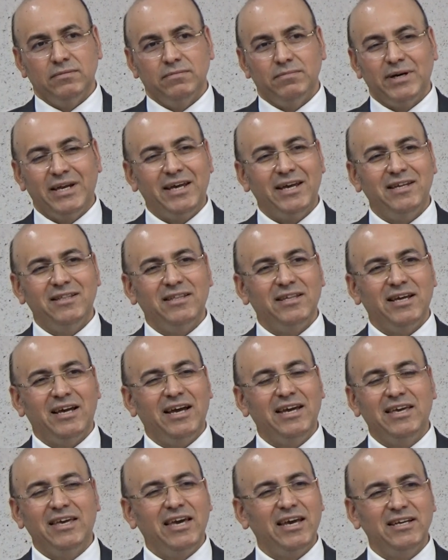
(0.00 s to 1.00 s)
But I,
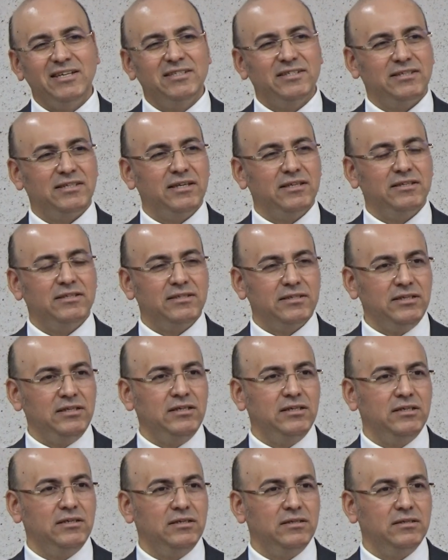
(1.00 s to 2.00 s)
I can't stand see,